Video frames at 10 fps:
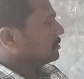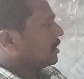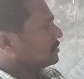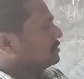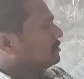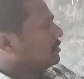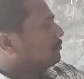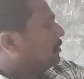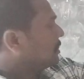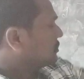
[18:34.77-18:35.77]
plus
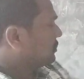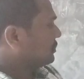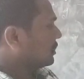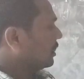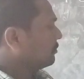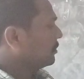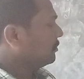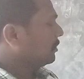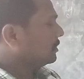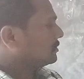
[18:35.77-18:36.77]
oxygen, water;
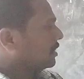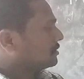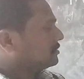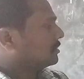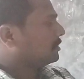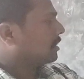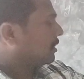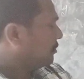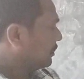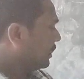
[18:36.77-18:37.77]
carbon plus oxygen,
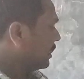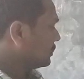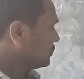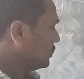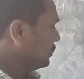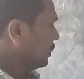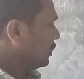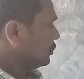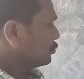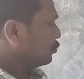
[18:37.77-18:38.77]
carbon dioxide;
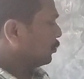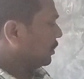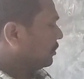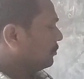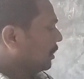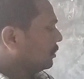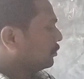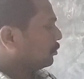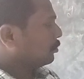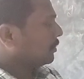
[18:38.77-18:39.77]
sodium
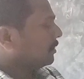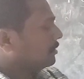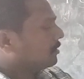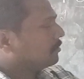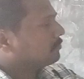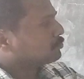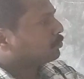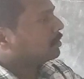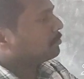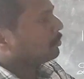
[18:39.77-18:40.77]
and chlorine,
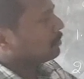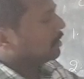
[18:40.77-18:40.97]
sodium